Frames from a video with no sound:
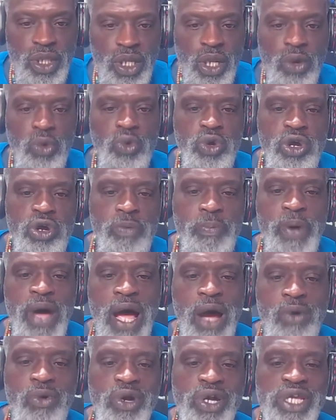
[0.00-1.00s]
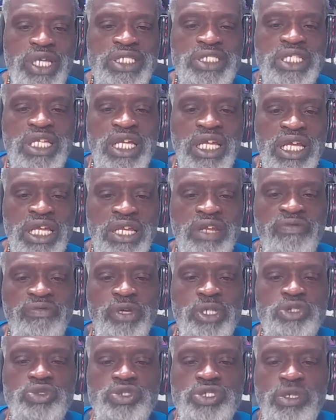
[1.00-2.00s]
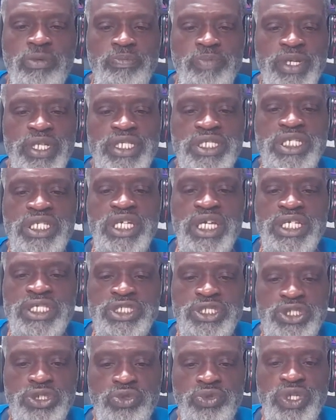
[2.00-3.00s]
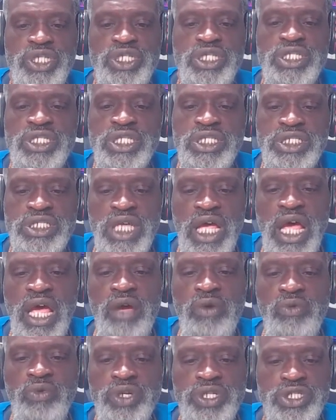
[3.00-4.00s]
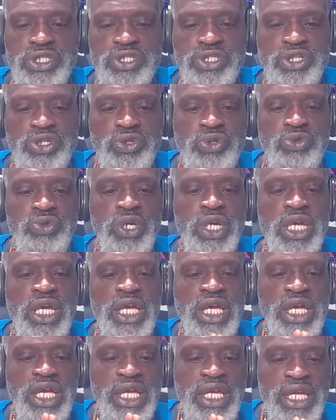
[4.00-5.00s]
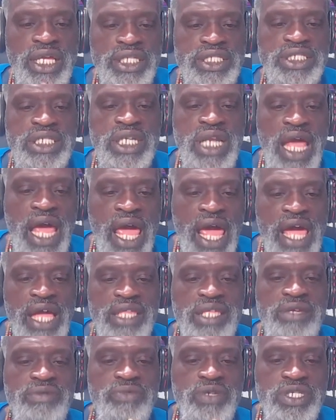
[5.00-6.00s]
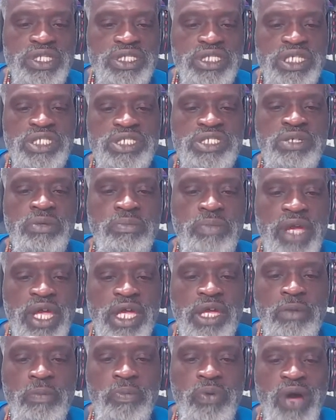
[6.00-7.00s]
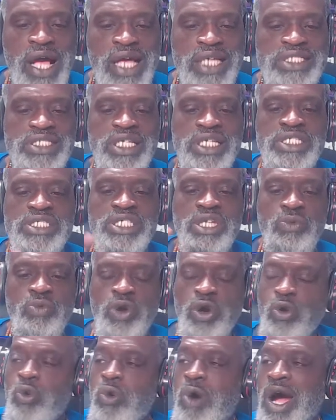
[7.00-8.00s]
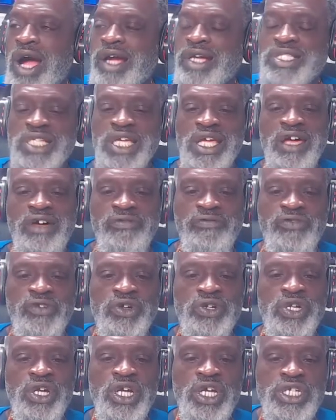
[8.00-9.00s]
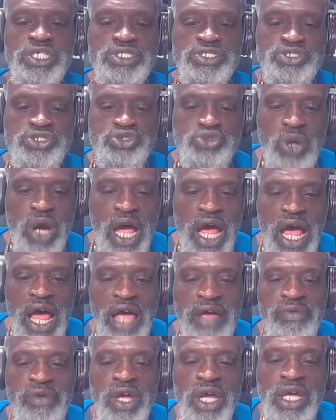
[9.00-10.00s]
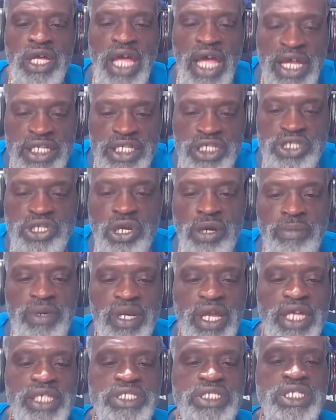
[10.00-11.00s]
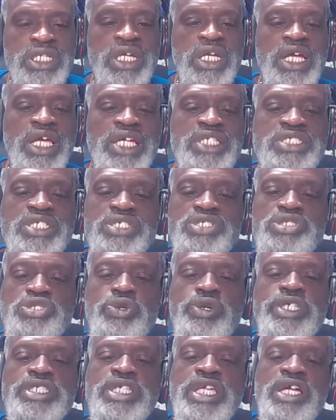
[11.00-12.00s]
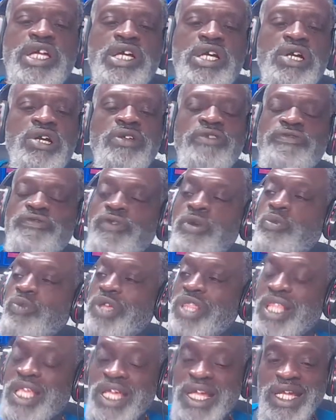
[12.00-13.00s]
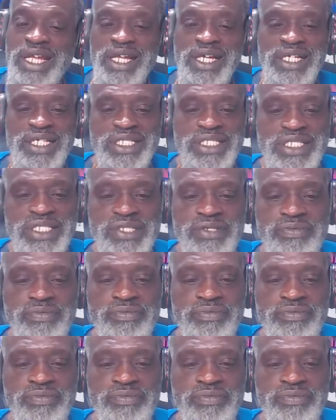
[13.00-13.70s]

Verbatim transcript: Willpower is the individual's ability and strength to decide what to do. It's an active decision making process that requires effort, drive, and determination. It's a choice that comes from within us.